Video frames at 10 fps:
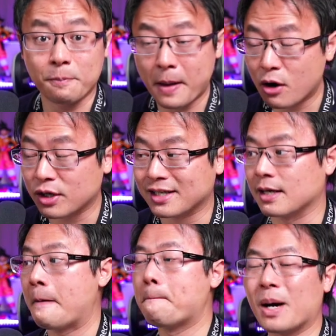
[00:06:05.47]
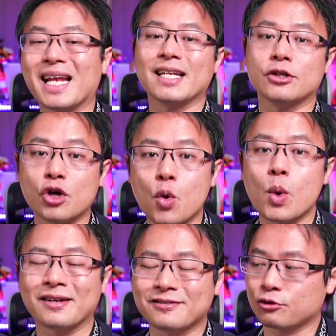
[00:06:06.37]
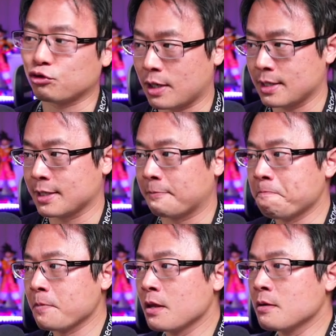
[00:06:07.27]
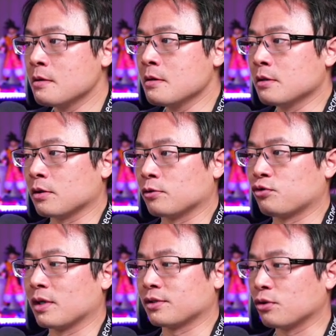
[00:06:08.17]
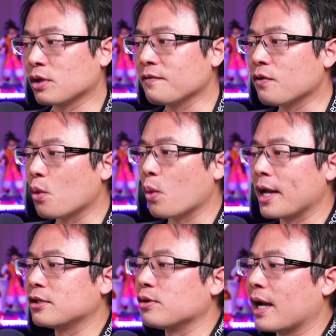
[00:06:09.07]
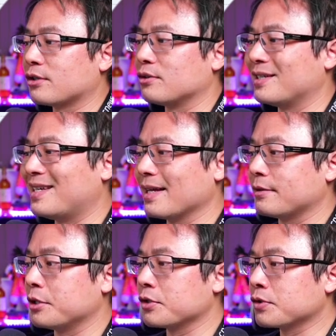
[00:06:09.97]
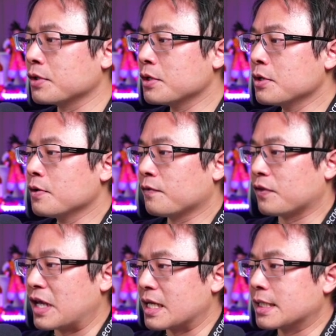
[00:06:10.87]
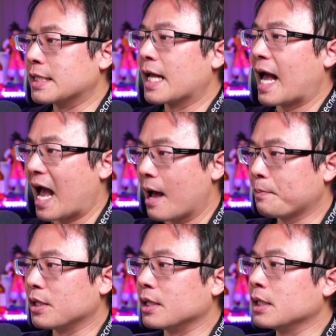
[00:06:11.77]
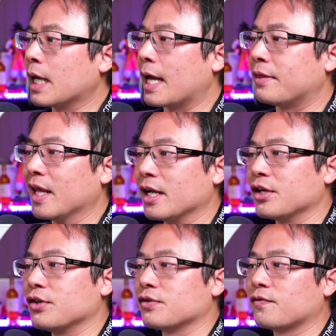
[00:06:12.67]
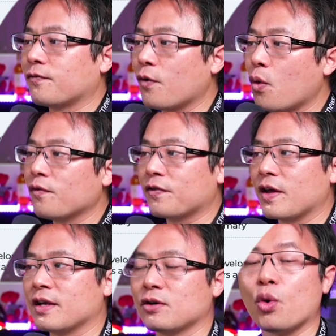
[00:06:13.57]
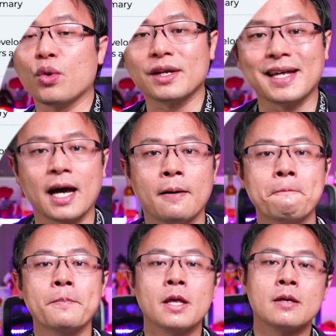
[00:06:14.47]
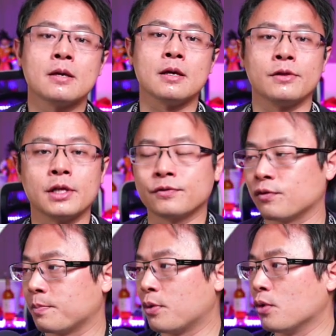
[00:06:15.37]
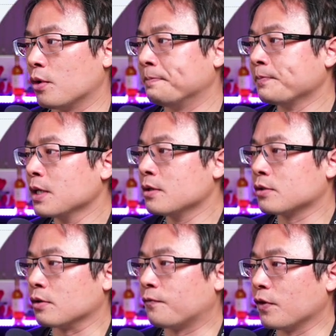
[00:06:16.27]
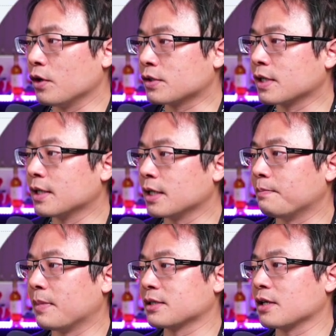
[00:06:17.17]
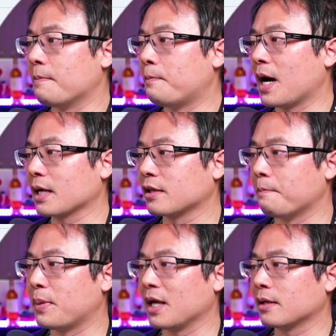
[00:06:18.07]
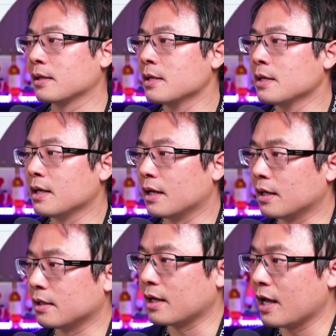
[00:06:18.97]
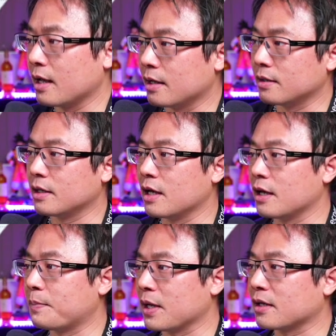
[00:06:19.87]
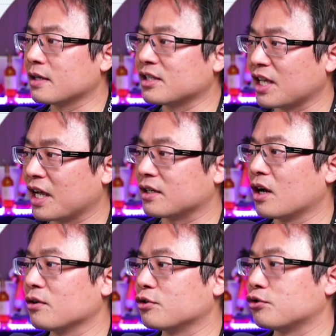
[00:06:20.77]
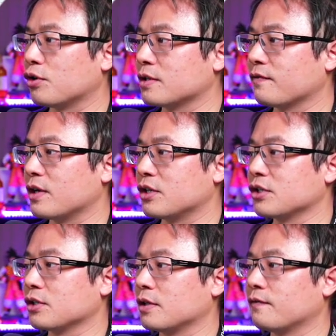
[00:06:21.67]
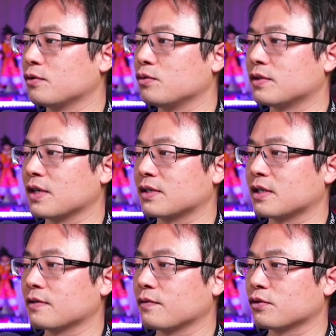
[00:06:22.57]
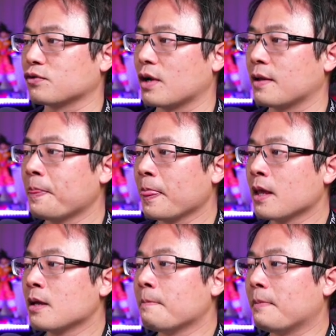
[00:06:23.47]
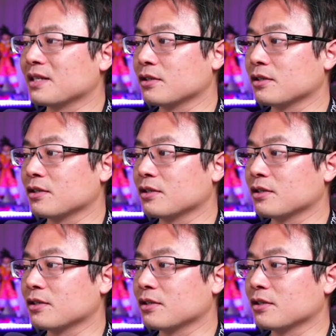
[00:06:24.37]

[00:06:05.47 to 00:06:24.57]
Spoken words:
America, but no Australia. So Australia is looking for a way to actually get this thing happening, and there is four things pointed out in this report. So first, it must embark and pick EPIC technology transfer initiative to successful Australia must